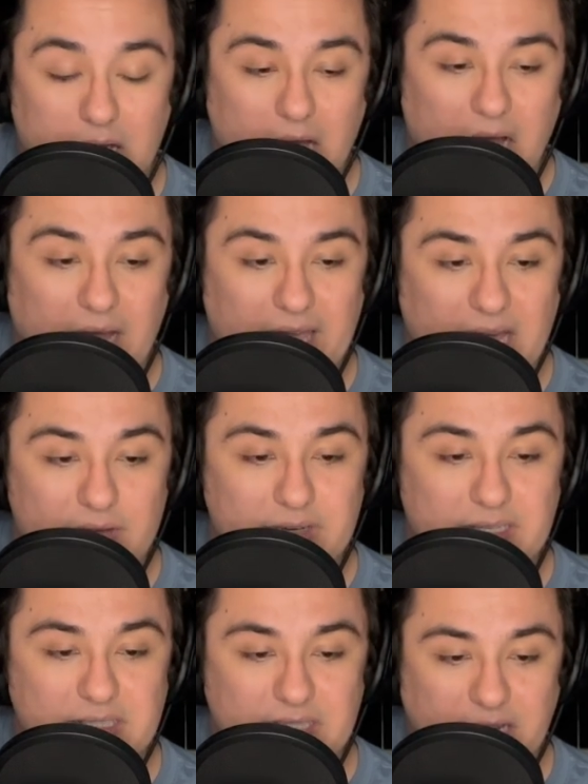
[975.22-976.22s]
have an
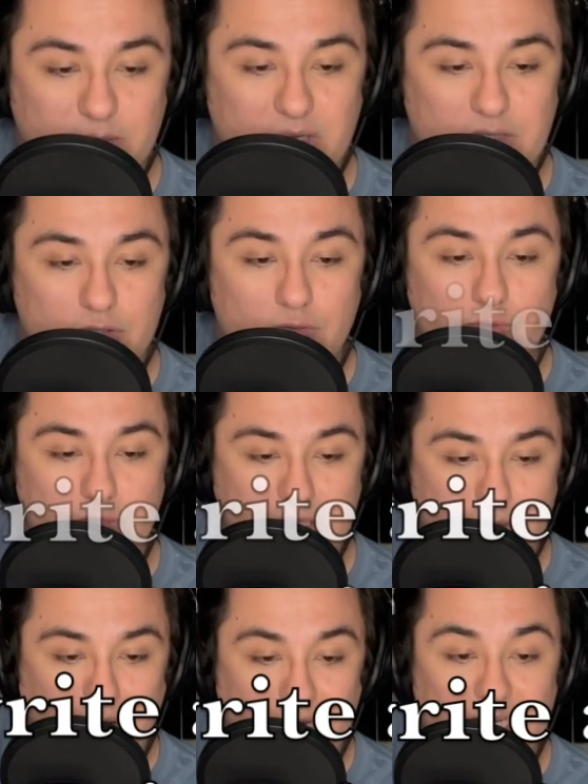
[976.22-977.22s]
assignment to
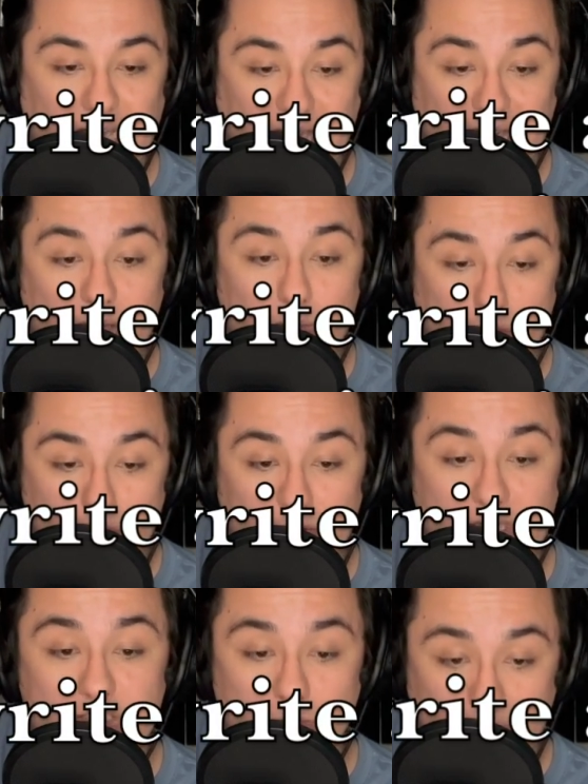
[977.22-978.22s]
rewrite a
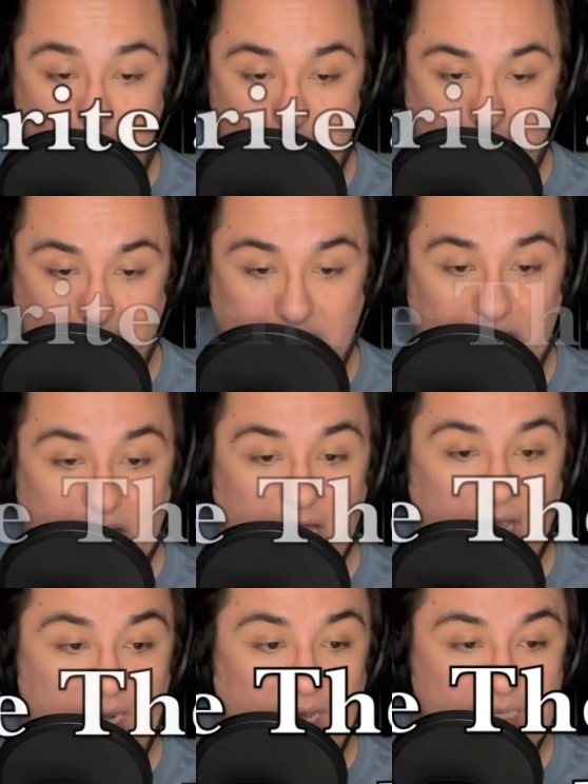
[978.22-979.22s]
movie's music,
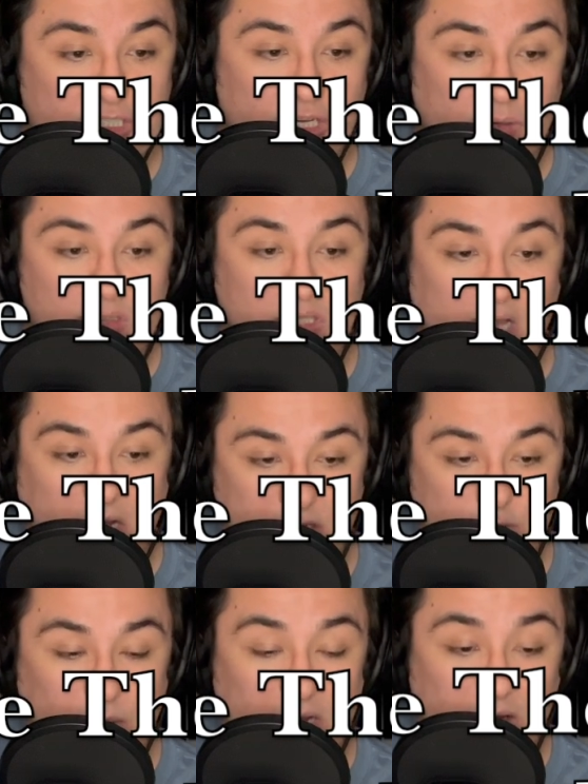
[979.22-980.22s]
and I chose The
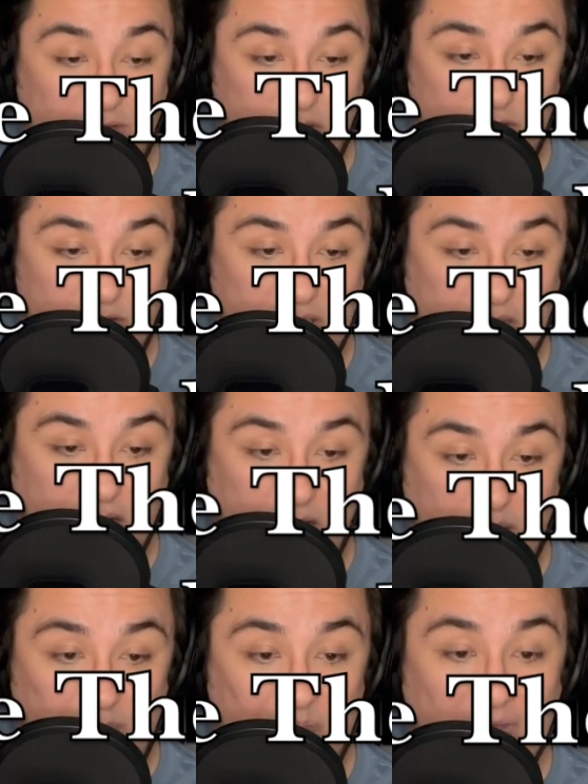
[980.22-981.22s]
Hunchback of Notre
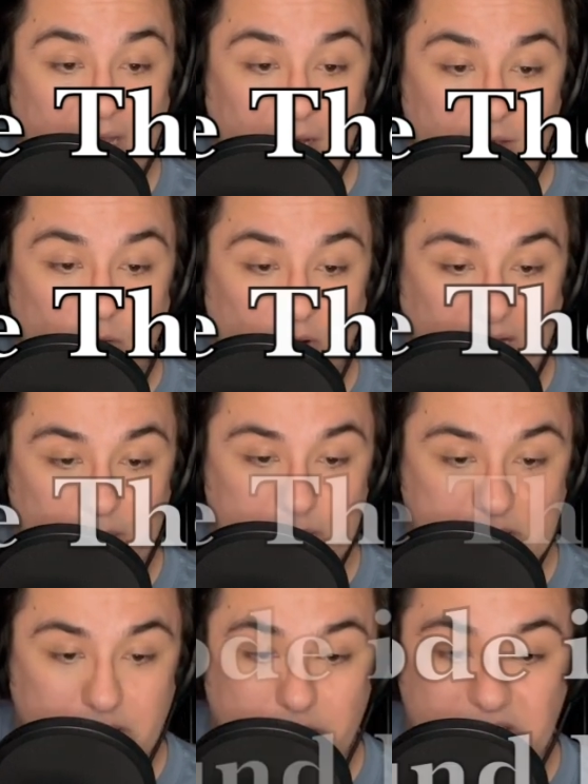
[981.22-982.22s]
Dame. Your
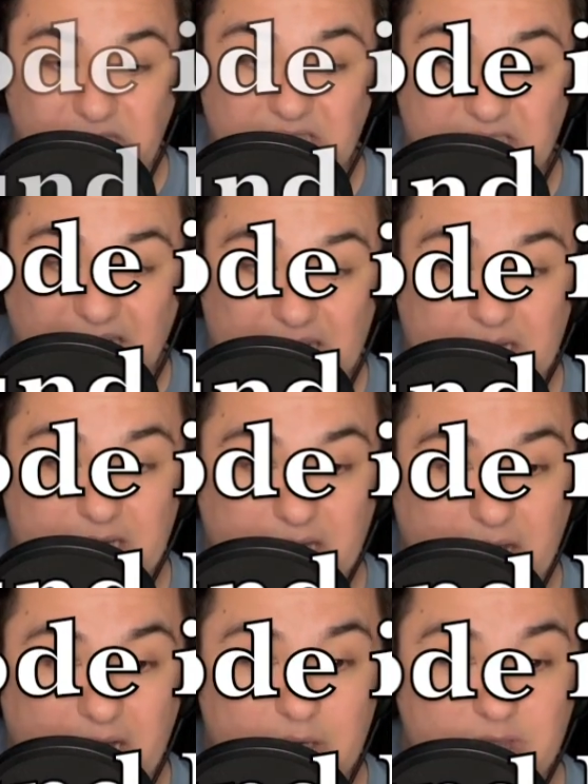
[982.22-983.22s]
episode is exactly the
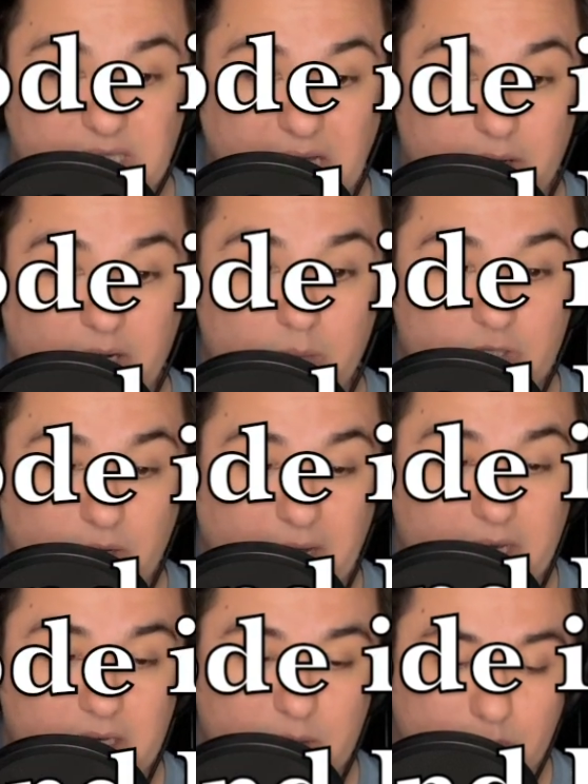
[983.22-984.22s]
kind of sound I'm
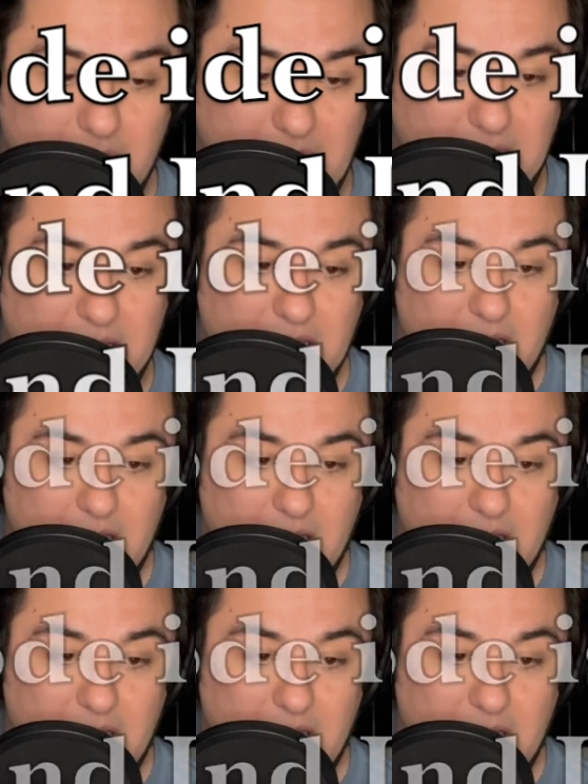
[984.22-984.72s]
trying to make.